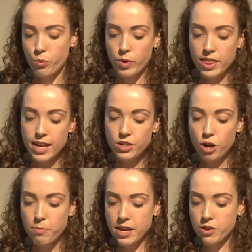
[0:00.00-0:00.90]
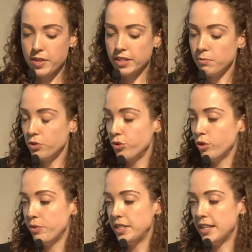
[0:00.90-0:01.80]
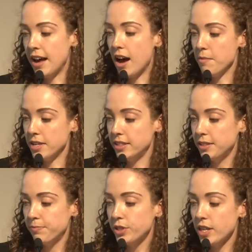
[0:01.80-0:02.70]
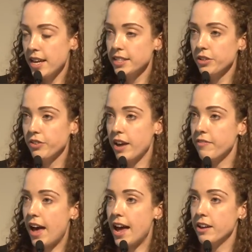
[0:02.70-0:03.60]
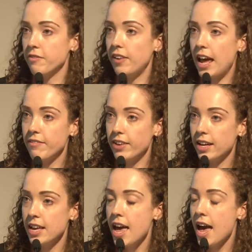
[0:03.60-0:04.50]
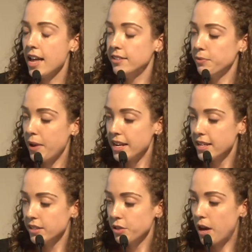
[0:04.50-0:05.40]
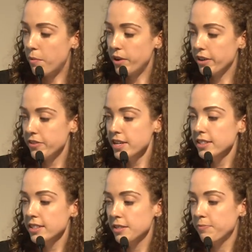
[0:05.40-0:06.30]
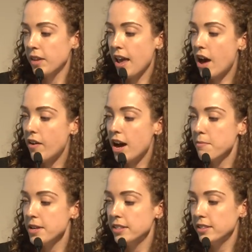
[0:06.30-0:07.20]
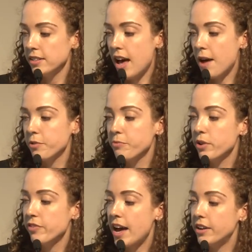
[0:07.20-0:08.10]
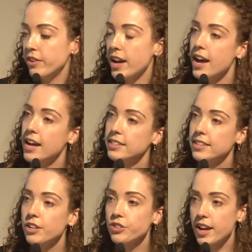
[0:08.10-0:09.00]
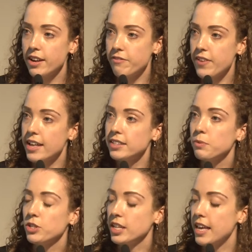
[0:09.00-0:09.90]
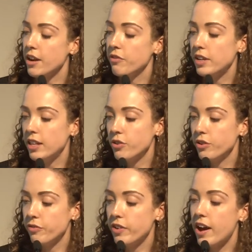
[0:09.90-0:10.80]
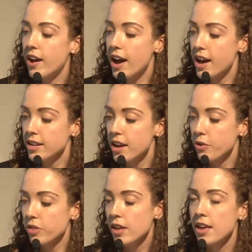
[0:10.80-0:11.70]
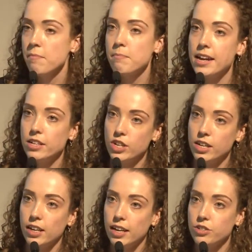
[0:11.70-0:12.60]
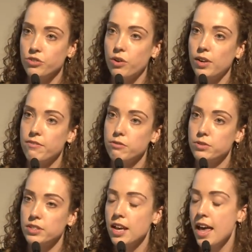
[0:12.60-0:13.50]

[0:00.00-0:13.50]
We're then topping it with some strawberries and almonds. So these are great for adding flavour and sweetness to our breakfast. Our almonds provide great unsaturated fats, which again are really good for our heart health, managing cholesterol levels,